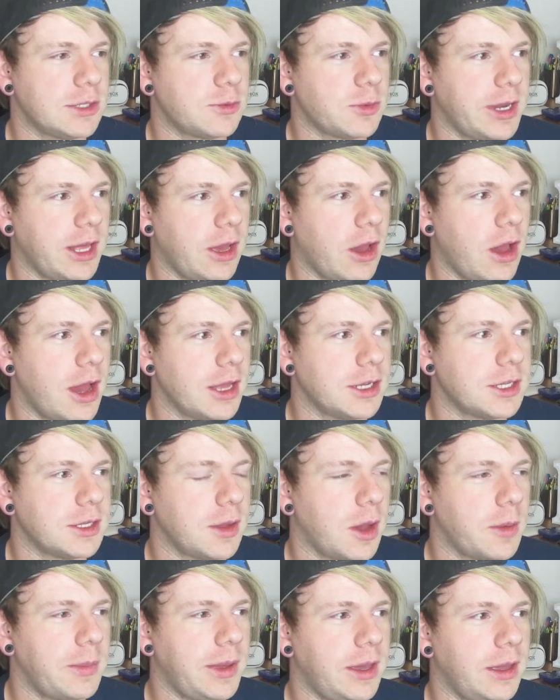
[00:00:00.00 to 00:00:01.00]
it's really hard.
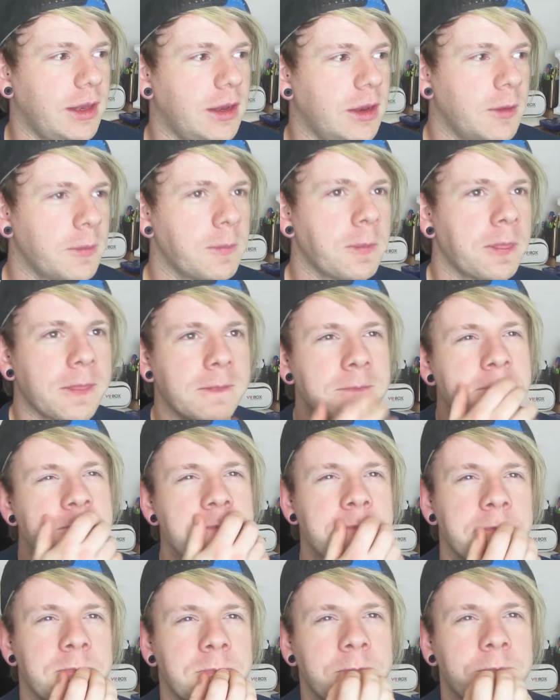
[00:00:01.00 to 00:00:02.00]
I mean,
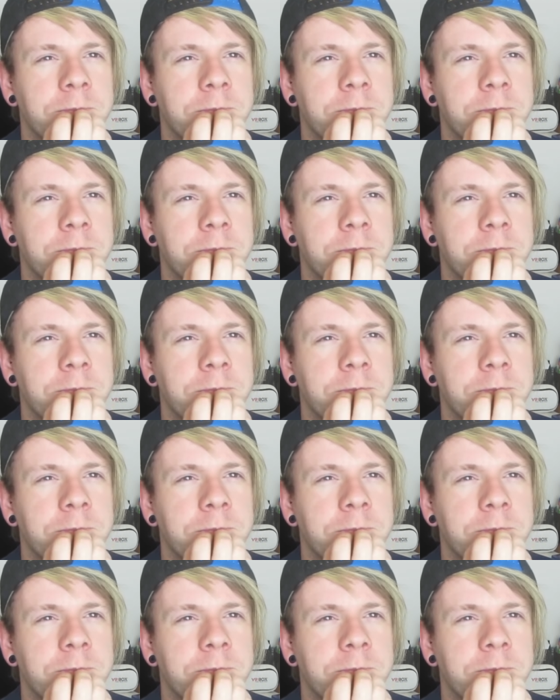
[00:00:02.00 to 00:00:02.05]
hmm,